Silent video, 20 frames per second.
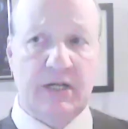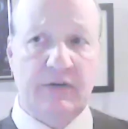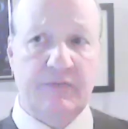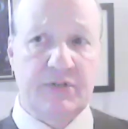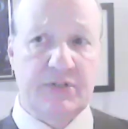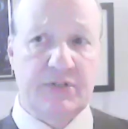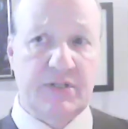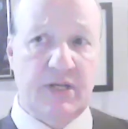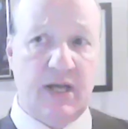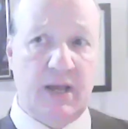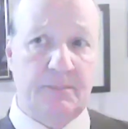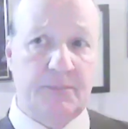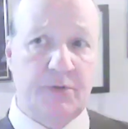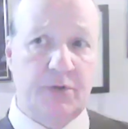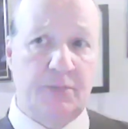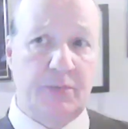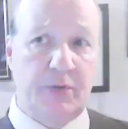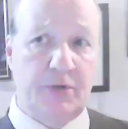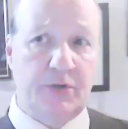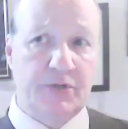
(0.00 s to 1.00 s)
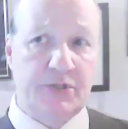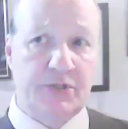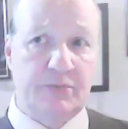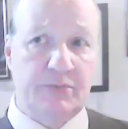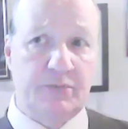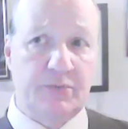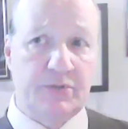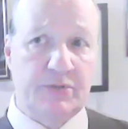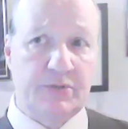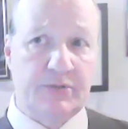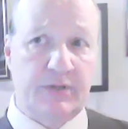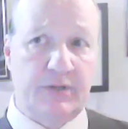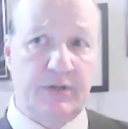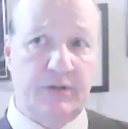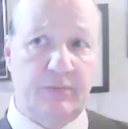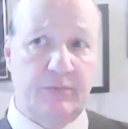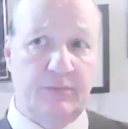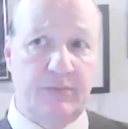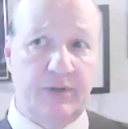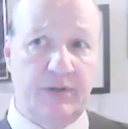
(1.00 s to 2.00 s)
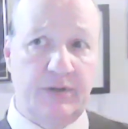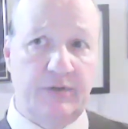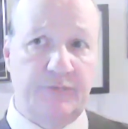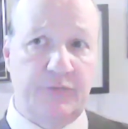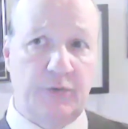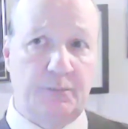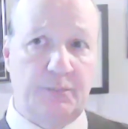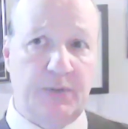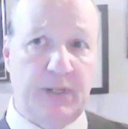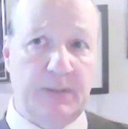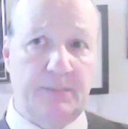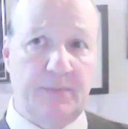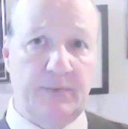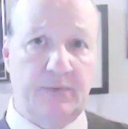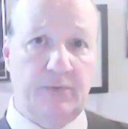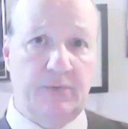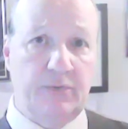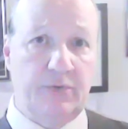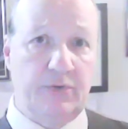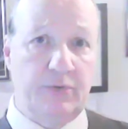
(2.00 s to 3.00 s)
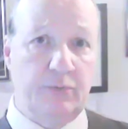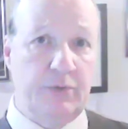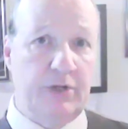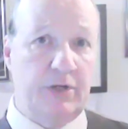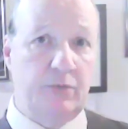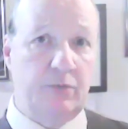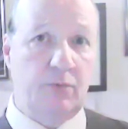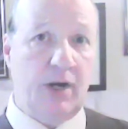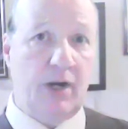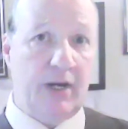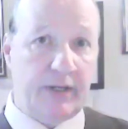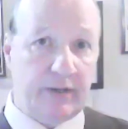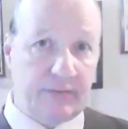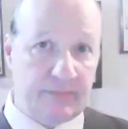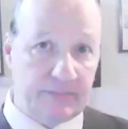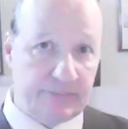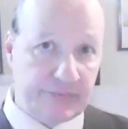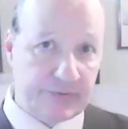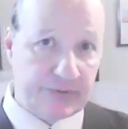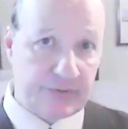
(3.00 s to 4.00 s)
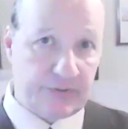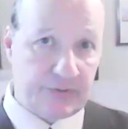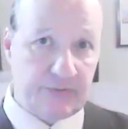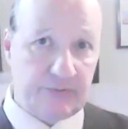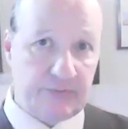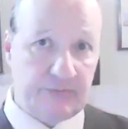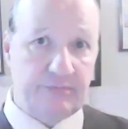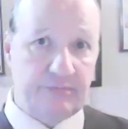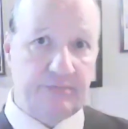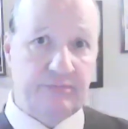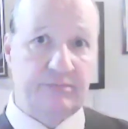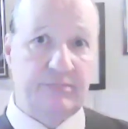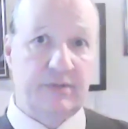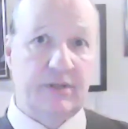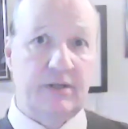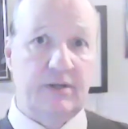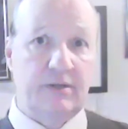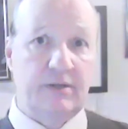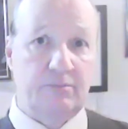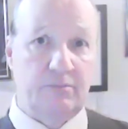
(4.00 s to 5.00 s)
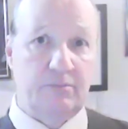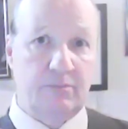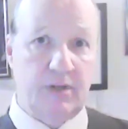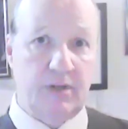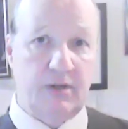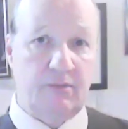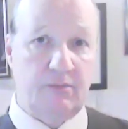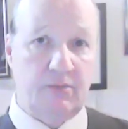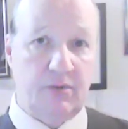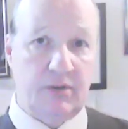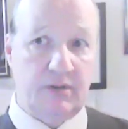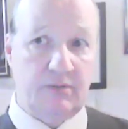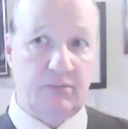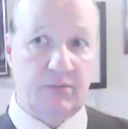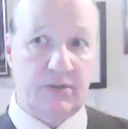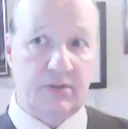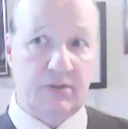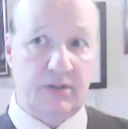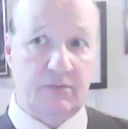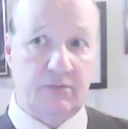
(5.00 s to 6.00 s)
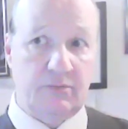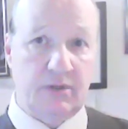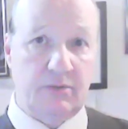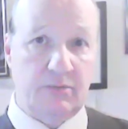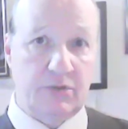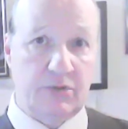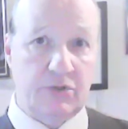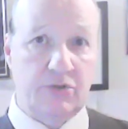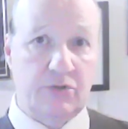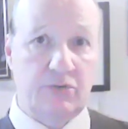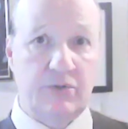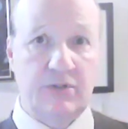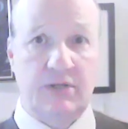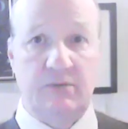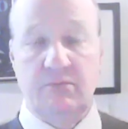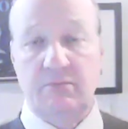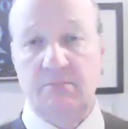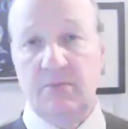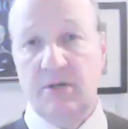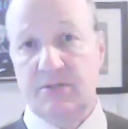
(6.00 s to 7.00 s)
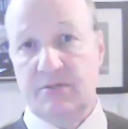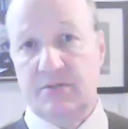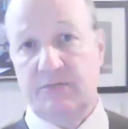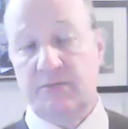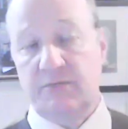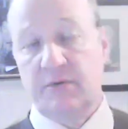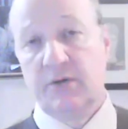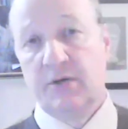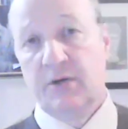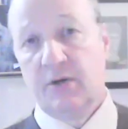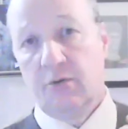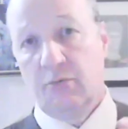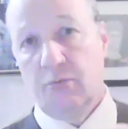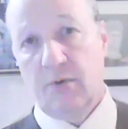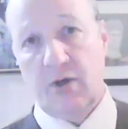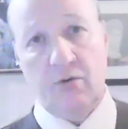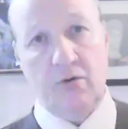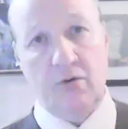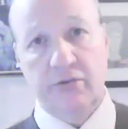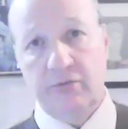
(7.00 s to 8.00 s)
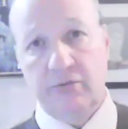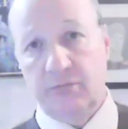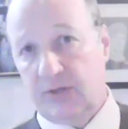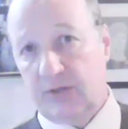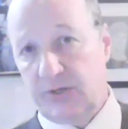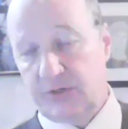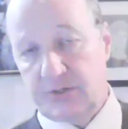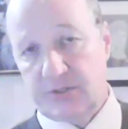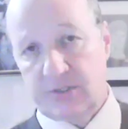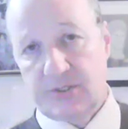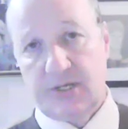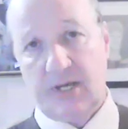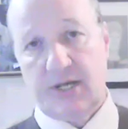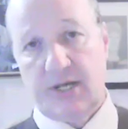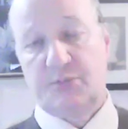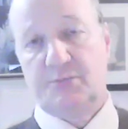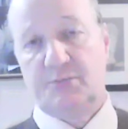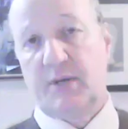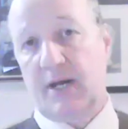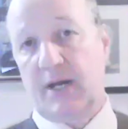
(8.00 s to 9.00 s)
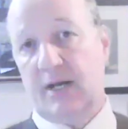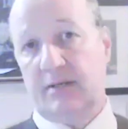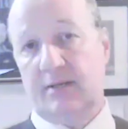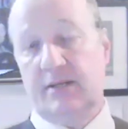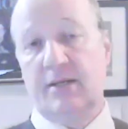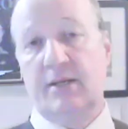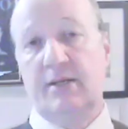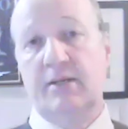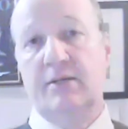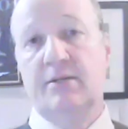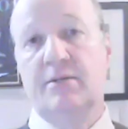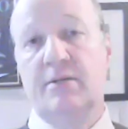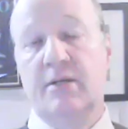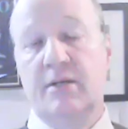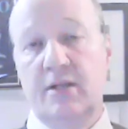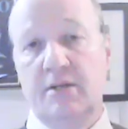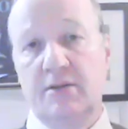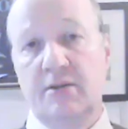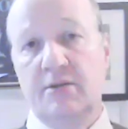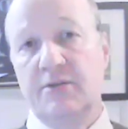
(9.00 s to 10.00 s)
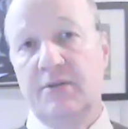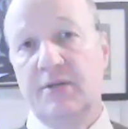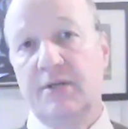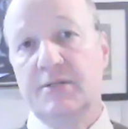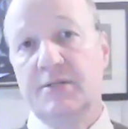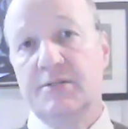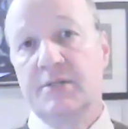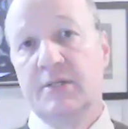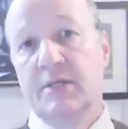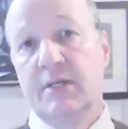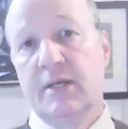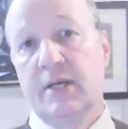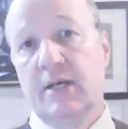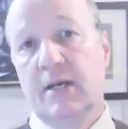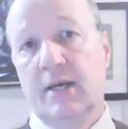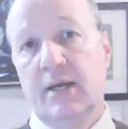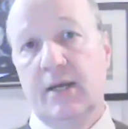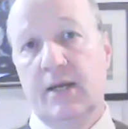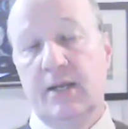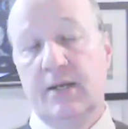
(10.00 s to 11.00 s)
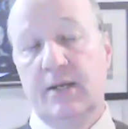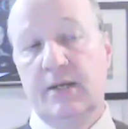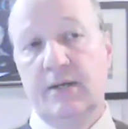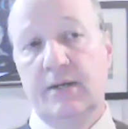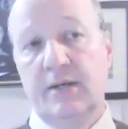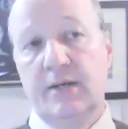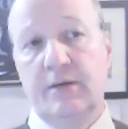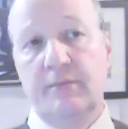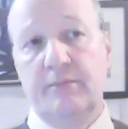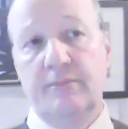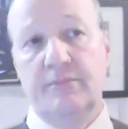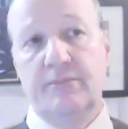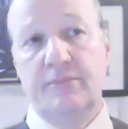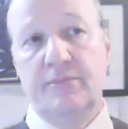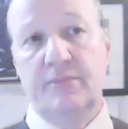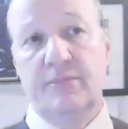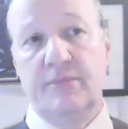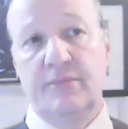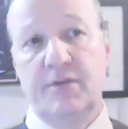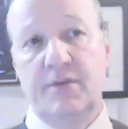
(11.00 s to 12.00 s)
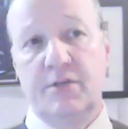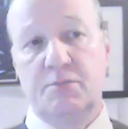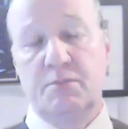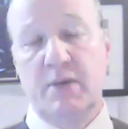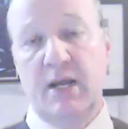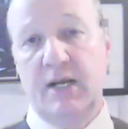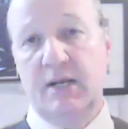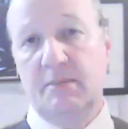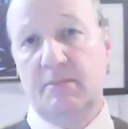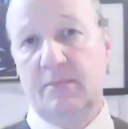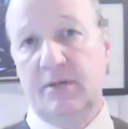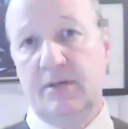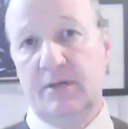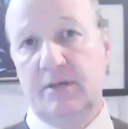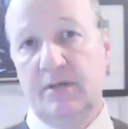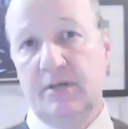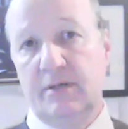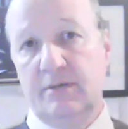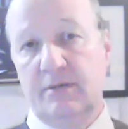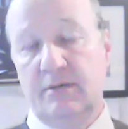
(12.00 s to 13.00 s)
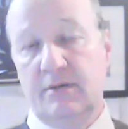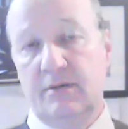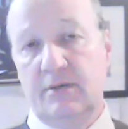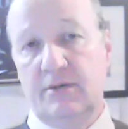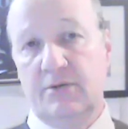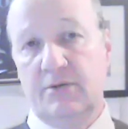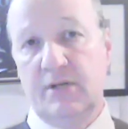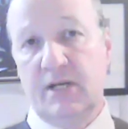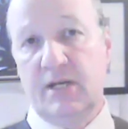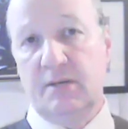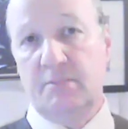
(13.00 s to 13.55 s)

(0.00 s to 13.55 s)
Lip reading: of his time too, because he was one of the few people who could read and write. So what he would do, he must have read all the religious texts back then and other things. And this made him unique